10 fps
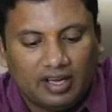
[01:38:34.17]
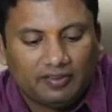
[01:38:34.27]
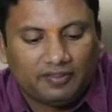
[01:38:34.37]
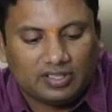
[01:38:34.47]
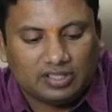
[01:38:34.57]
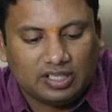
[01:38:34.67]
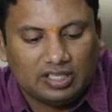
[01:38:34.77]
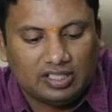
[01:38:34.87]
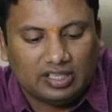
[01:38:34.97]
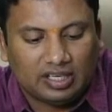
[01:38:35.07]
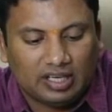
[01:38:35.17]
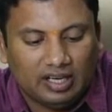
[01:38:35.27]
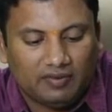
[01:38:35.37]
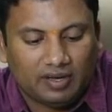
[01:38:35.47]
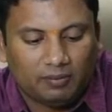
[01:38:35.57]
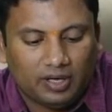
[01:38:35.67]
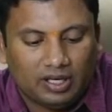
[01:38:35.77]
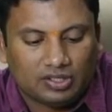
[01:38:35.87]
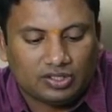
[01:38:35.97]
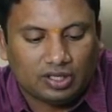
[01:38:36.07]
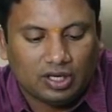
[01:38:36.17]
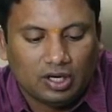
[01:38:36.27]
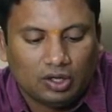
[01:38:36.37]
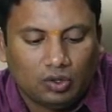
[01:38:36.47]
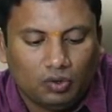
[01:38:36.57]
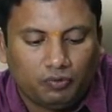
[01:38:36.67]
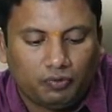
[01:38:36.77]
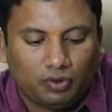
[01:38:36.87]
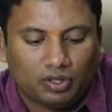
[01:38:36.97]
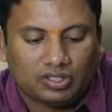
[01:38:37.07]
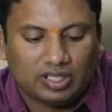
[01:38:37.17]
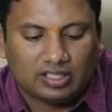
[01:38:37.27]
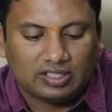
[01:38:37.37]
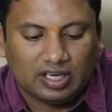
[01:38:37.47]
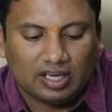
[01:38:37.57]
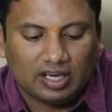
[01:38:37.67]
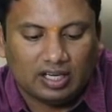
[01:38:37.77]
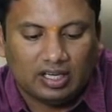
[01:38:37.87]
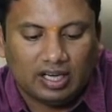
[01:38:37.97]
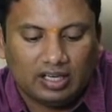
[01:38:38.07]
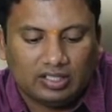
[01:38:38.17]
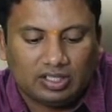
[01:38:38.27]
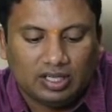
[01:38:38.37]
First digit even means 2, 4, 6 or 8.